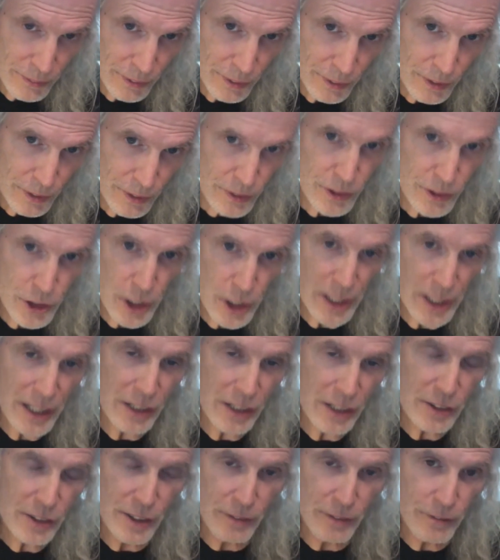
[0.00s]
because G
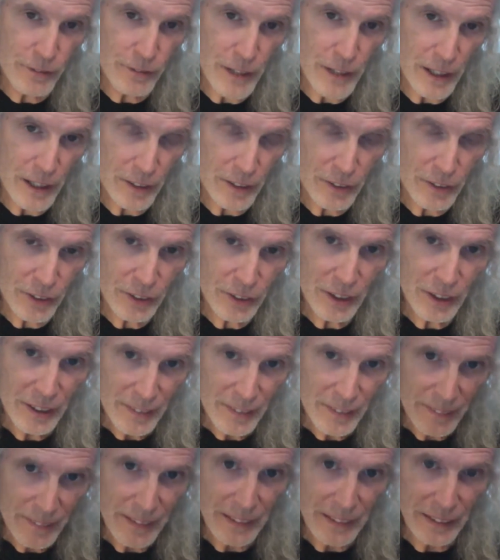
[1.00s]
is the 5th
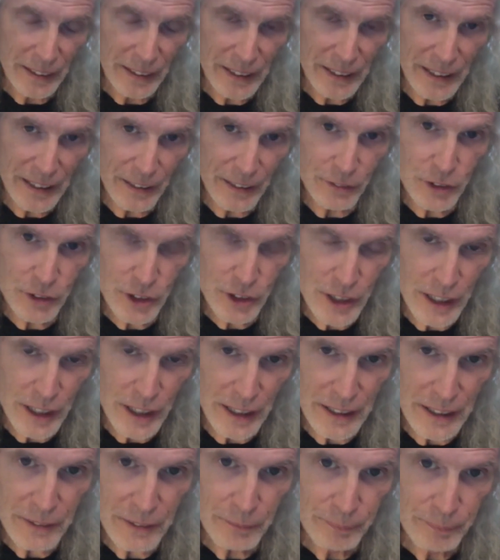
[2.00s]
in the key of
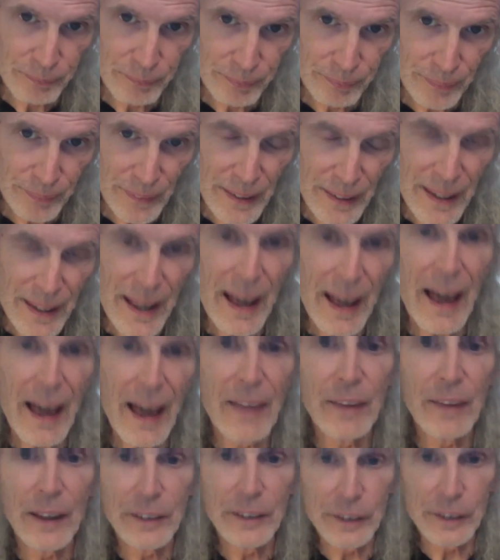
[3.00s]
C,
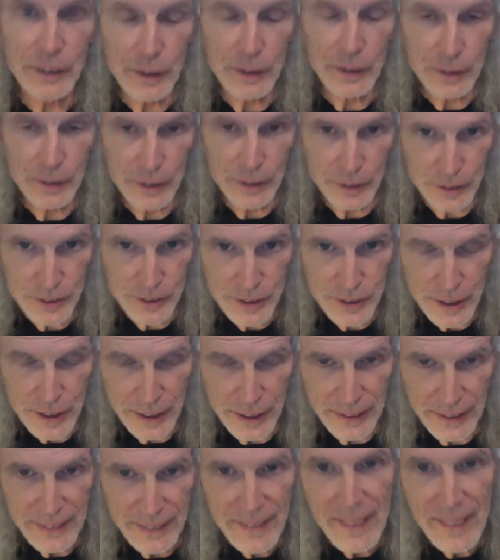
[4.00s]
and then you go to your C.